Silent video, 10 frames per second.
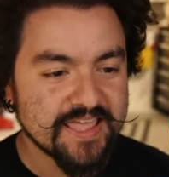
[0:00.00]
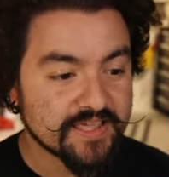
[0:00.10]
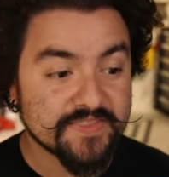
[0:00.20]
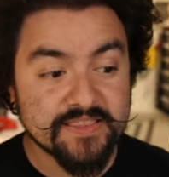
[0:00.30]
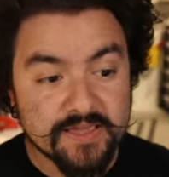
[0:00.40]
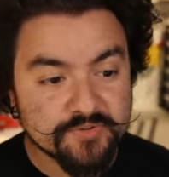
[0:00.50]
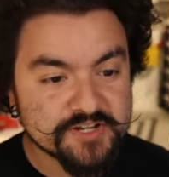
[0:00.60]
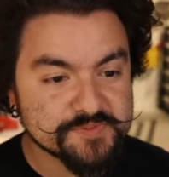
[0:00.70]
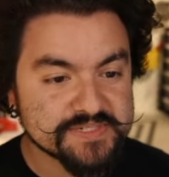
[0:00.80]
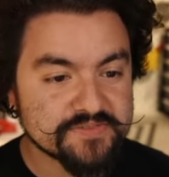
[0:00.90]
And that
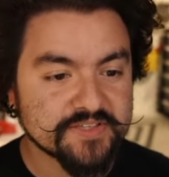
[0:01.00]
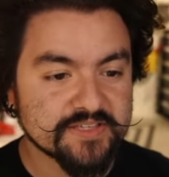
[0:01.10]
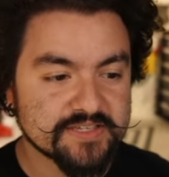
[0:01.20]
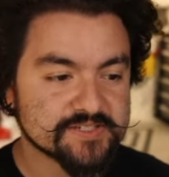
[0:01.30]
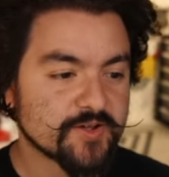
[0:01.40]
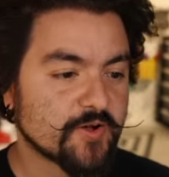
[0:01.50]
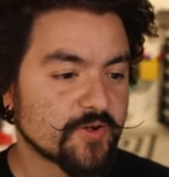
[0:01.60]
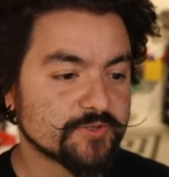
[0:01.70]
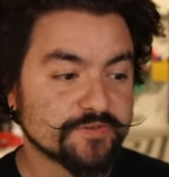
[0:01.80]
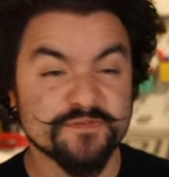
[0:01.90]
library specifically is
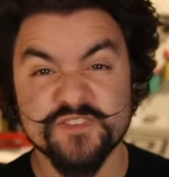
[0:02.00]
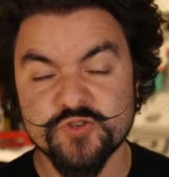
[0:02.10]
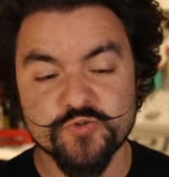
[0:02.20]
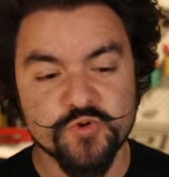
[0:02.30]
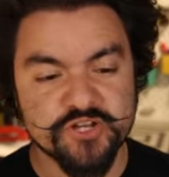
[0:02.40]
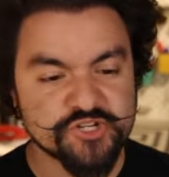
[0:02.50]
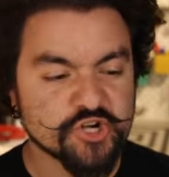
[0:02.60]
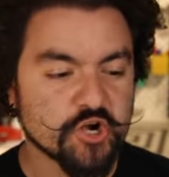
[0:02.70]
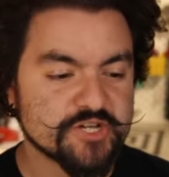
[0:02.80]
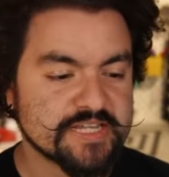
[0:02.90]
called Vue
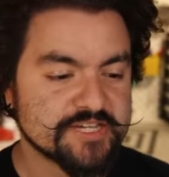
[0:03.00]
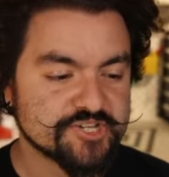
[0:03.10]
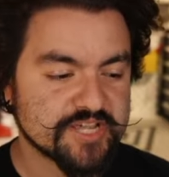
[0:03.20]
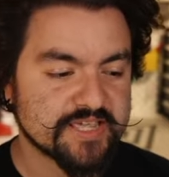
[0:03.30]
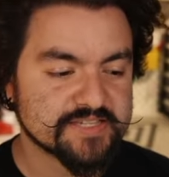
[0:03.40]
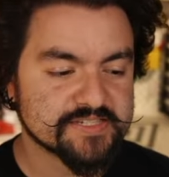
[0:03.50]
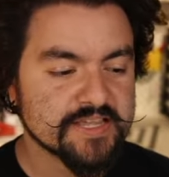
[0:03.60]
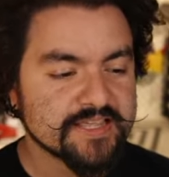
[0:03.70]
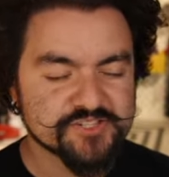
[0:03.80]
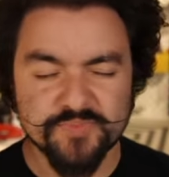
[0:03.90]
chart.js.
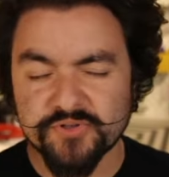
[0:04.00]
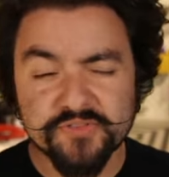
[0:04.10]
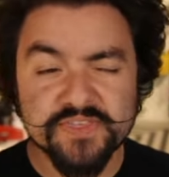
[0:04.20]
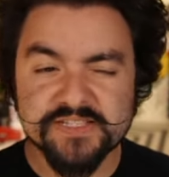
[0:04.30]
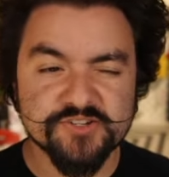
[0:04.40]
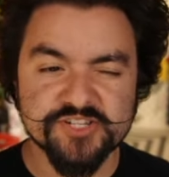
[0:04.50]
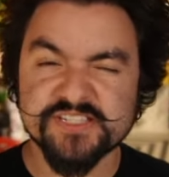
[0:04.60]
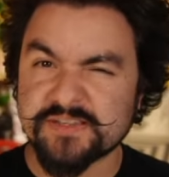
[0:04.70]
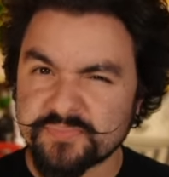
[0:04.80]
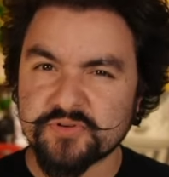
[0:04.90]
So both of these are
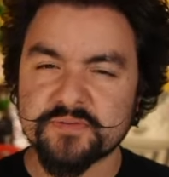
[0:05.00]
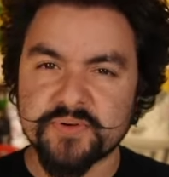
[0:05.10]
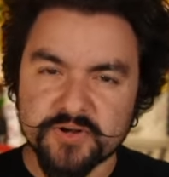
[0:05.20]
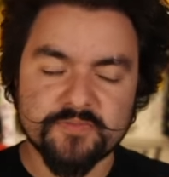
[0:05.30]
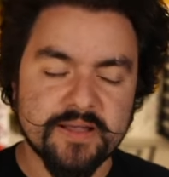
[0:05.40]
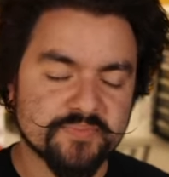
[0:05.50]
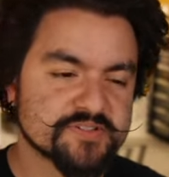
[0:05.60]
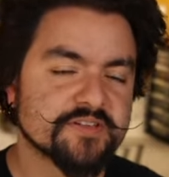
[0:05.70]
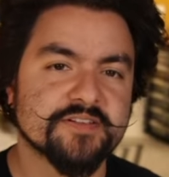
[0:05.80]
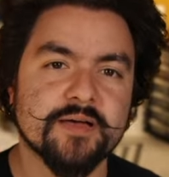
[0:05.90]
just simple component
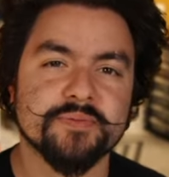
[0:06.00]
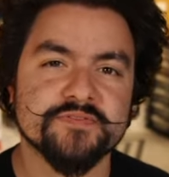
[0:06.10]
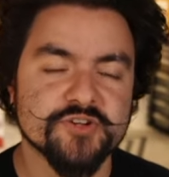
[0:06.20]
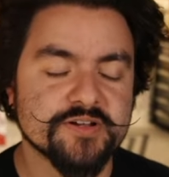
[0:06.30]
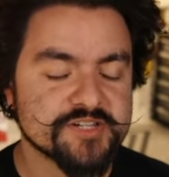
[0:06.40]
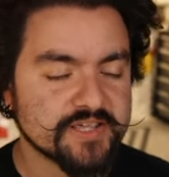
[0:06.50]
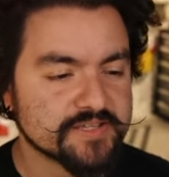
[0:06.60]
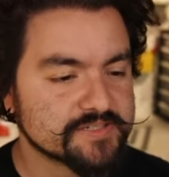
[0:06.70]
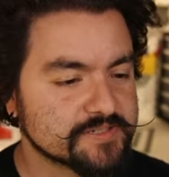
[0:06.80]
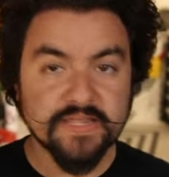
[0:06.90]
wrappers on top of
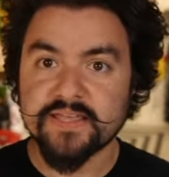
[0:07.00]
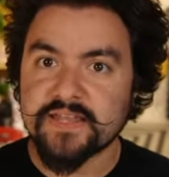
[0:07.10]
chart.js.